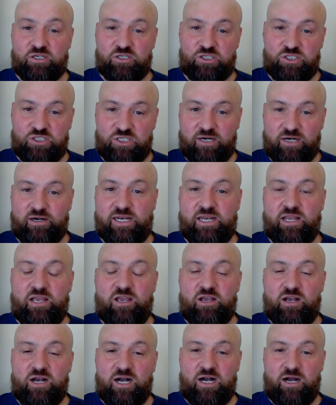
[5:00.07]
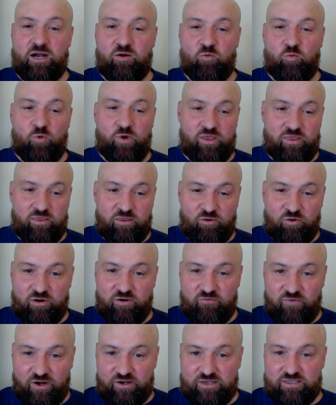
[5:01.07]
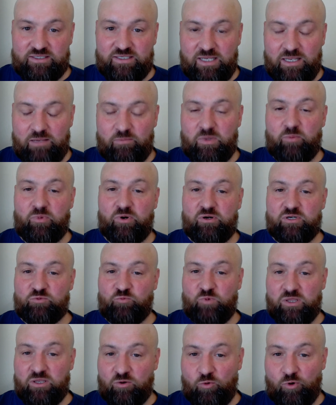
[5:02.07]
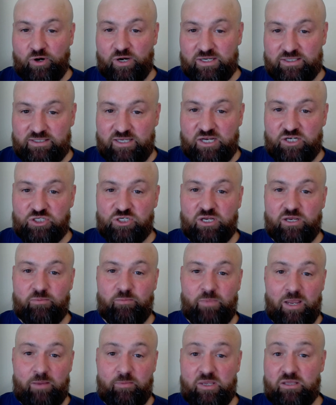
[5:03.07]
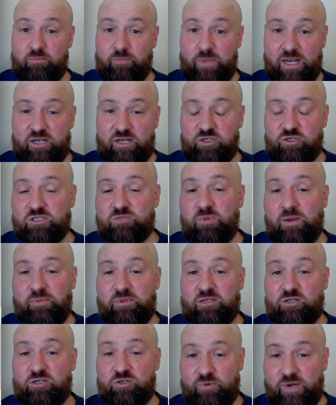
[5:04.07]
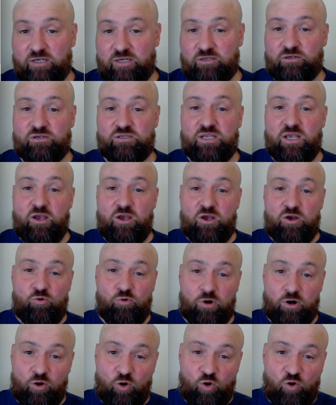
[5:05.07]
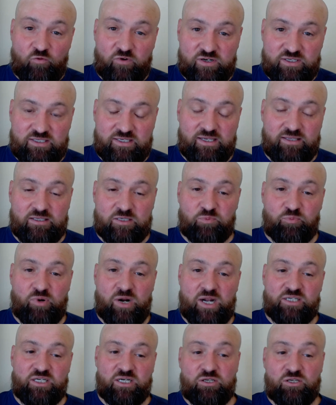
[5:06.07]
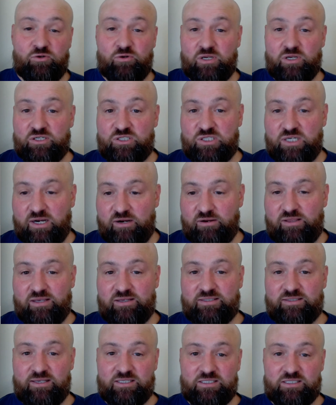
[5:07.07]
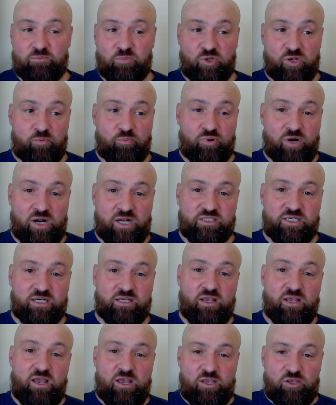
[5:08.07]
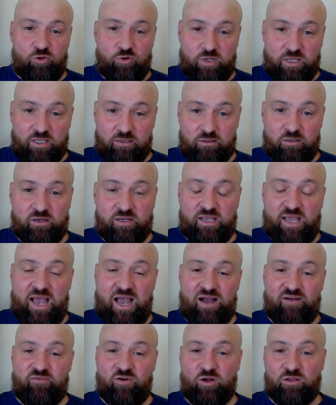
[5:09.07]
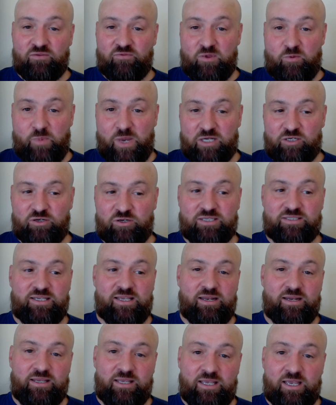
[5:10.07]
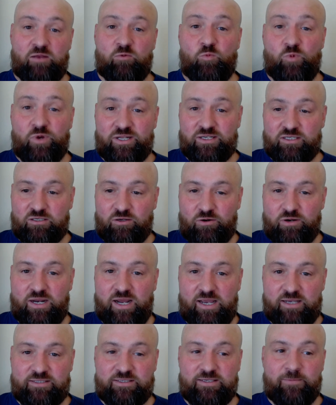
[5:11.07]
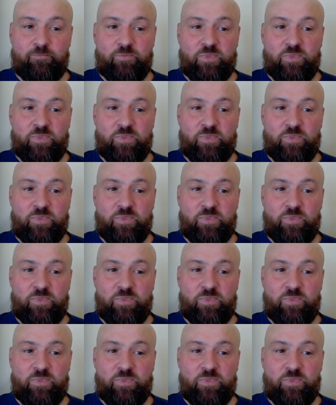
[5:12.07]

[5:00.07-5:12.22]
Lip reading: share it with your various team members, with your organization, maybe the managers, maybe the directors who are overseeing this project. You can share the accessibility project. You can have all of the metrics. And again, what is so nice